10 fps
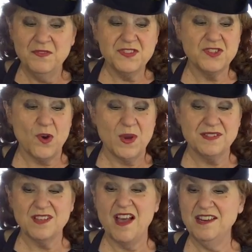So
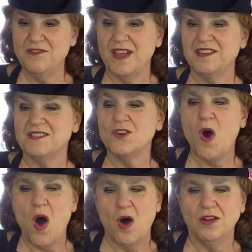it's and it's
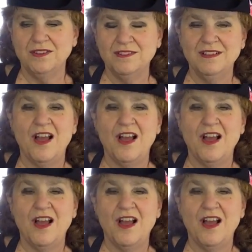called